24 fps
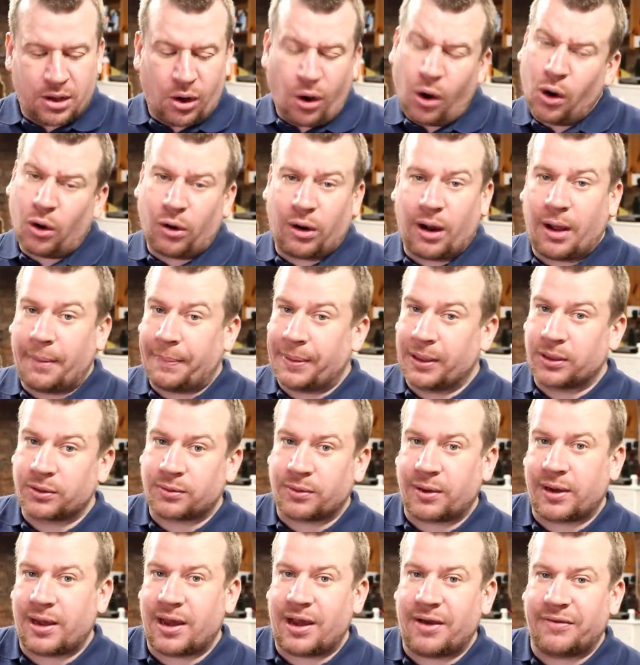or I'll build
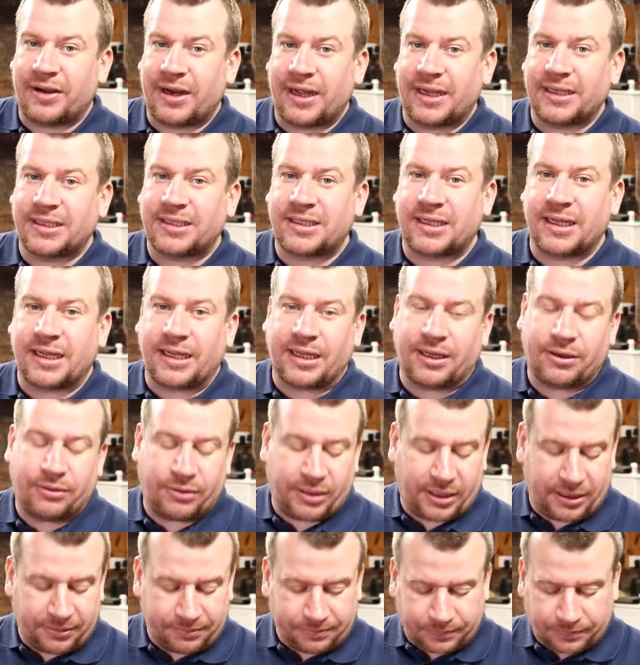one out of an AC
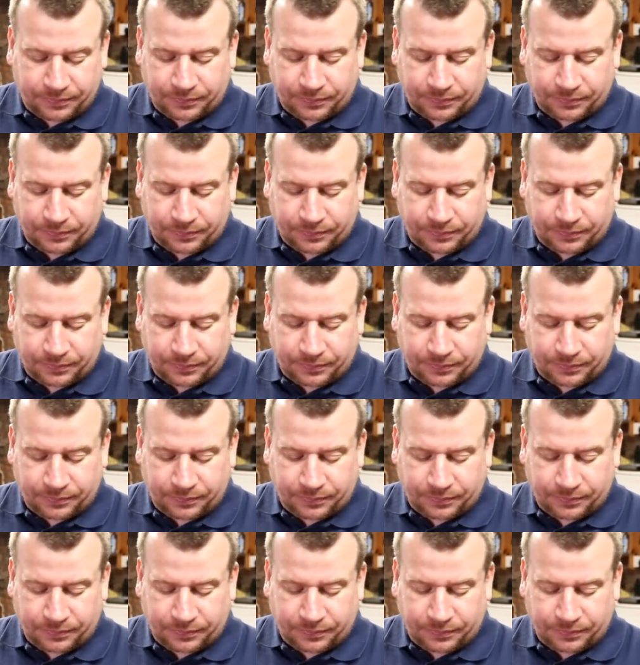unit,